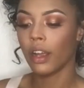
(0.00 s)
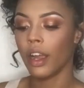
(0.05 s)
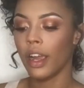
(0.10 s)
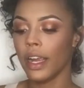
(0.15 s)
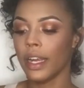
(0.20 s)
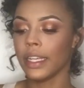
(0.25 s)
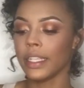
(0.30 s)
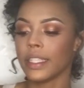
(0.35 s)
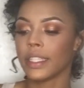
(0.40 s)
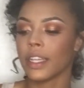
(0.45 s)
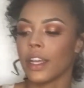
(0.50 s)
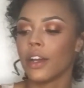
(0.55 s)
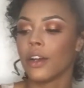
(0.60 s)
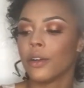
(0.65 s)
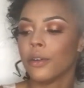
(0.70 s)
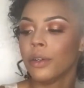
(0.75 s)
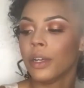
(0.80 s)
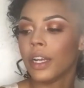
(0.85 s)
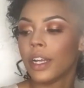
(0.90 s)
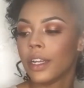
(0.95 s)
Alright,
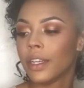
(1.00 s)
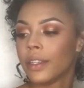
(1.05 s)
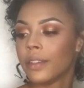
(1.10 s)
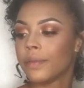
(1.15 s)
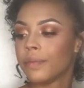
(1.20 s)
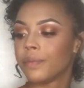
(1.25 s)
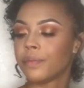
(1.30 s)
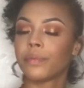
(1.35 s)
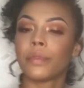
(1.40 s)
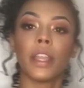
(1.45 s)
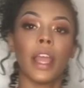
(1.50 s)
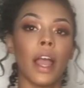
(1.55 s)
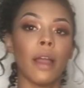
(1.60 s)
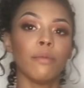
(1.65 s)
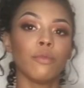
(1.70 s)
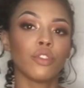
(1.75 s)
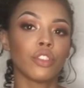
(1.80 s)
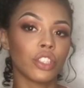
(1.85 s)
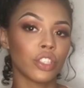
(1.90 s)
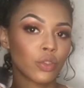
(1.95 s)
so now
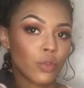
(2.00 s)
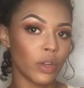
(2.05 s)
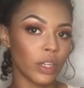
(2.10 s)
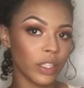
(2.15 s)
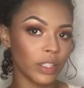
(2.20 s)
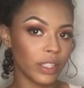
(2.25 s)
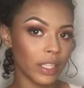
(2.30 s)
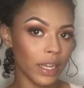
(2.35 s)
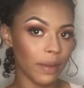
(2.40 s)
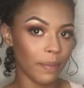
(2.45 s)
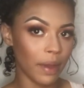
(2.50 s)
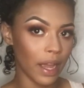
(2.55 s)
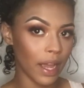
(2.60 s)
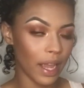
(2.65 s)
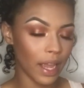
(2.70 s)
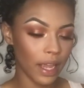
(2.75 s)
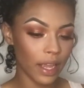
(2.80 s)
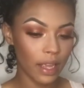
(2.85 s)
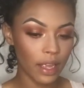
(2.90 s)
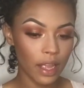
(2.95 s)
I'm just going to take
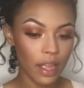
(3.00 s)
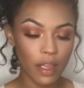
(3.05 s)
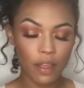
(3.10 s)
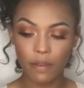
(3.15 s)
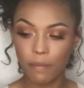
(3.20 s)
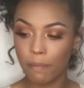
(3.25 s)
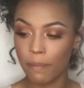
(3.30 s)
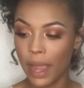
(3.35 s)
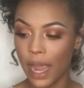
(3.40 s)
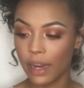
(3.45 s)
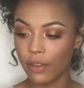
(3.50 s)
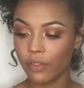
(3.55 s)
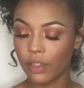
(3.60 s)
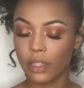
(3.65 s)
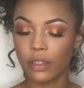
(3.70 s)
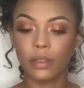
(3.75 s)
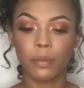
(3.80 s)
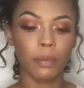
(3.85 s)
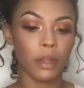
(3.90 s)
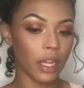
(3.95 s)
my MAC
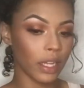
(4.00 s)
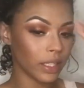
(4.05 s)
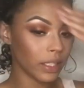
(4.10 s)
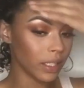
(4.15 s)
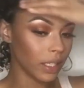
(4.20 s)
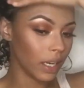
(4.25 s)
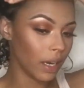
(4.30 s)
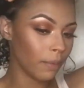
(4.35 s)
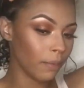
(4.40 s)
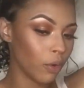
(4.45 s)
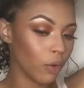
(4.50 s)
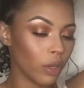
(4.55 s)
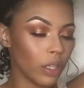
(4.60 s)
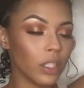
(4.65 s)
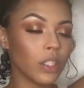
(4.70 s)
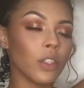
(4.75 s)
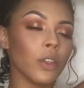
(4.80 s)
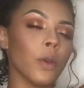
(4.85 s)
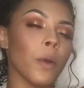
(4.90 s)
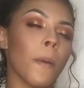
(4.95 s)
Fix Plus and I'm
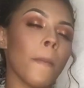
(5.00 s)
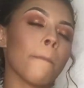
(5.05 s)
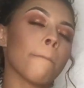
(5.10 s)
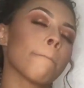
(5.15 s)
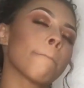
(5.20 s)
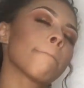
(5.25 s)
going to